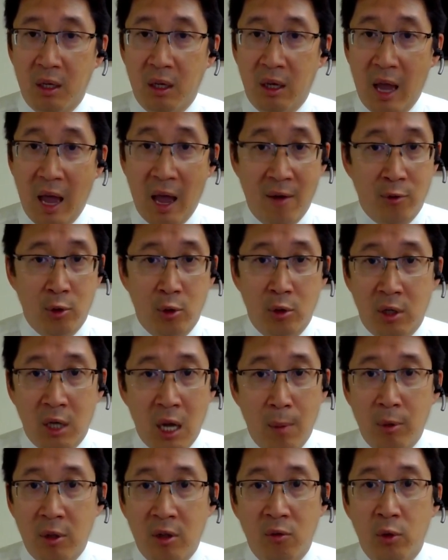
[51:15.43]
after a
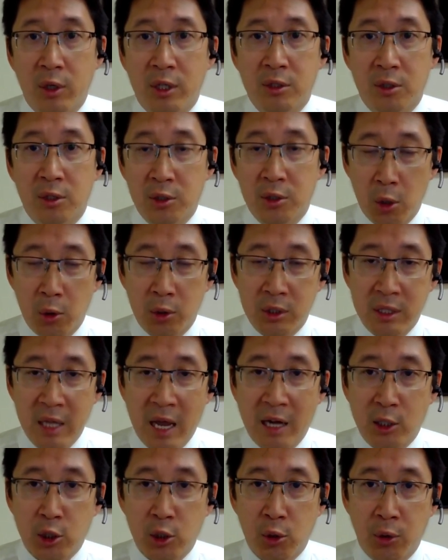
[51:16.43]
couple of weeks or so, is
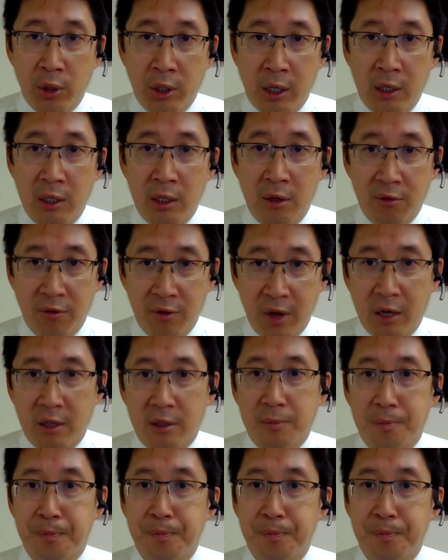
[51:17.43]
not showing any effect.